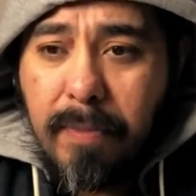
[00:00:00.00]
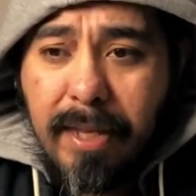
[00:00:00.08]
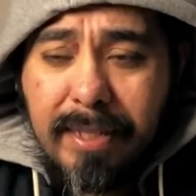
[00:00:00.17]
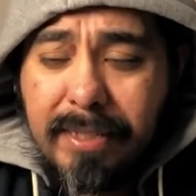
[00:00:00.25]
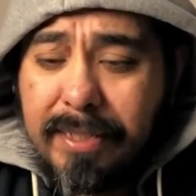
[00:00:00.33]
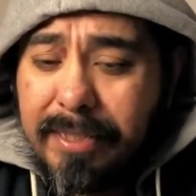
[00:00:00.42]

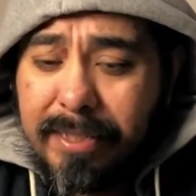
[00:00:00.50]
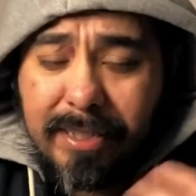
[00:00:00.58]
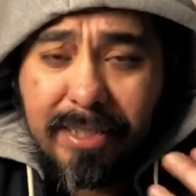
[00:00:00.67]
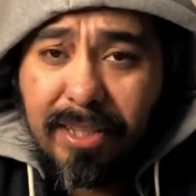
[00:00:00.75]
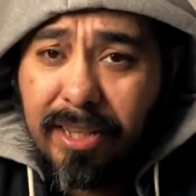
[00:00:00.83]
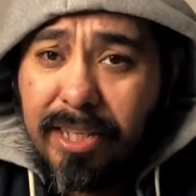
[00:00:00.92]
It
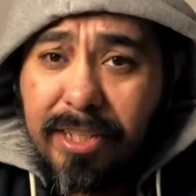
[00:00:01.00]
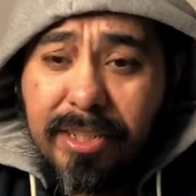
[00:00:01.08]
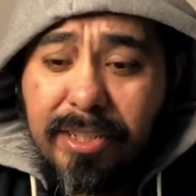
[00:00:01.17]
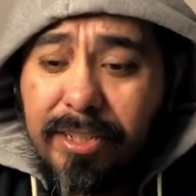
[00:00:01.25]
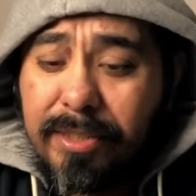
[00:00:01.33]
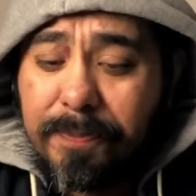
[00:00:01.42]
just
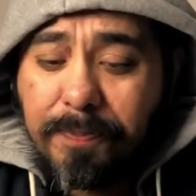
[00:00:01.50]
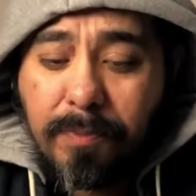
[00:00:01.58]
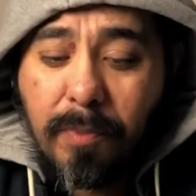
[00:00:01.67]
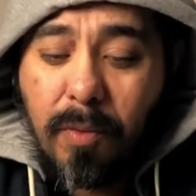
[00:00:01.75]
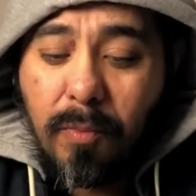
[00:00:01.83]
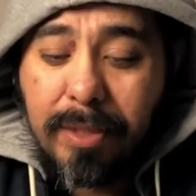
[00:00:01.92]
lingers
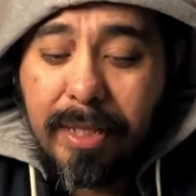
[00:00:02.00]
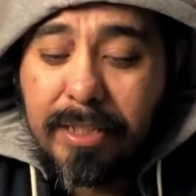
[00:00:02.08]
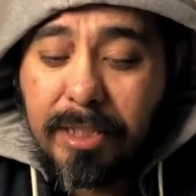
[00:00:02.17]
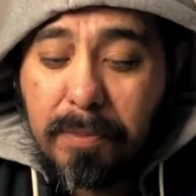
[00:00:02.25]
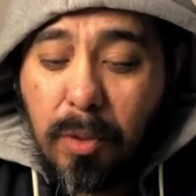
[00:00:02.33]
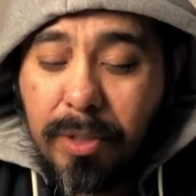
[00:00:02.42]
with that
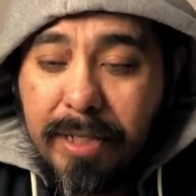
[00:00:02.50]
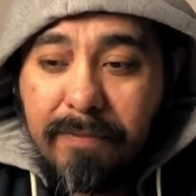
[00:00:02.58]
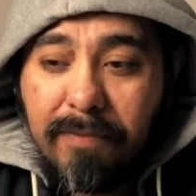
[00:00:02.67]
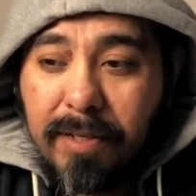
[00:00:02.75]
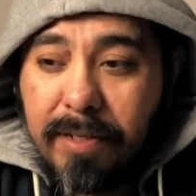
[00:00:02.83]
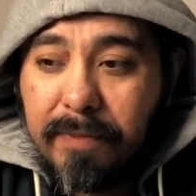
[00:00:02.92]
smoky
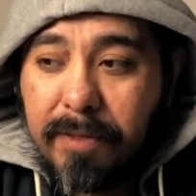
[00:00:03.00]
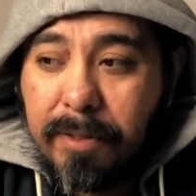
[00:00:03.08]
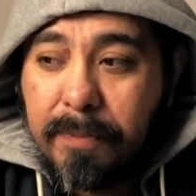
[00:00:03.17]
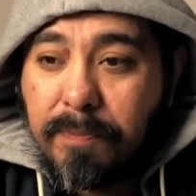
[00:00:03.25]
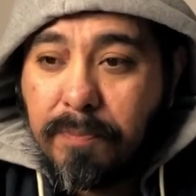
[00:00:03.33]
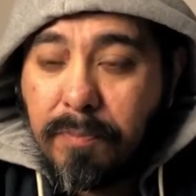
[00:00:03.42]
flavor,
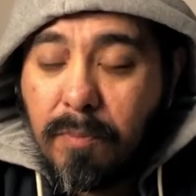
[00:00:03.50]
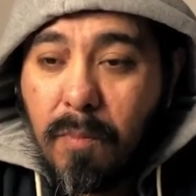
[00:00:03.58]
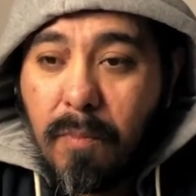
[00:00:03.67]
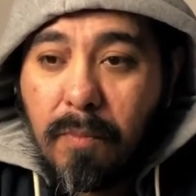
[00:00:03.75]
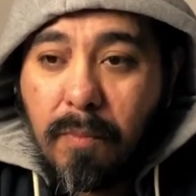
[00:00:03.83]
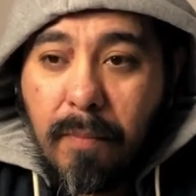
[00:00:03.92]

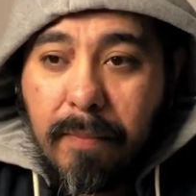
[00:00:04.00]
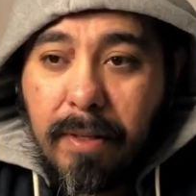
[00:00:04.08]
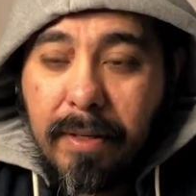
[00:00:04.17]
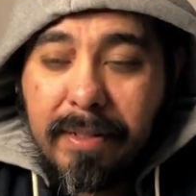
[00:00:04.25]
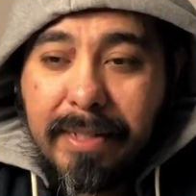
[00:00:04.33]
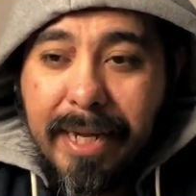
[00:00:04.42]

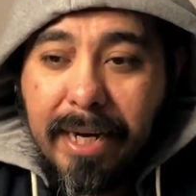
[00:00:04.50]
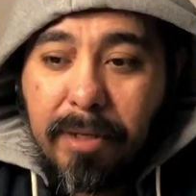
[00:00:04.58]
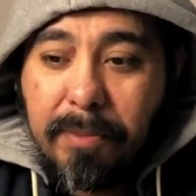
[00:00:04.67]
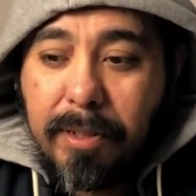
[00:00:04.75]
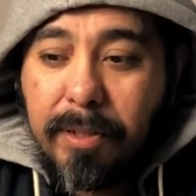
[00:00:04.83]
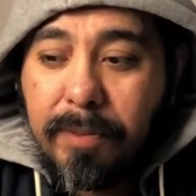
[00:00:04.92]

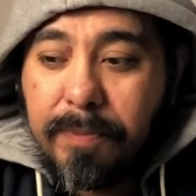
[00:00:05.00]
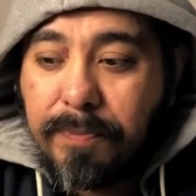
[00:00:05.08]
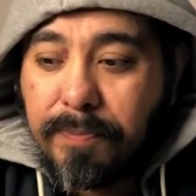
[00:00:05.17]
caramel,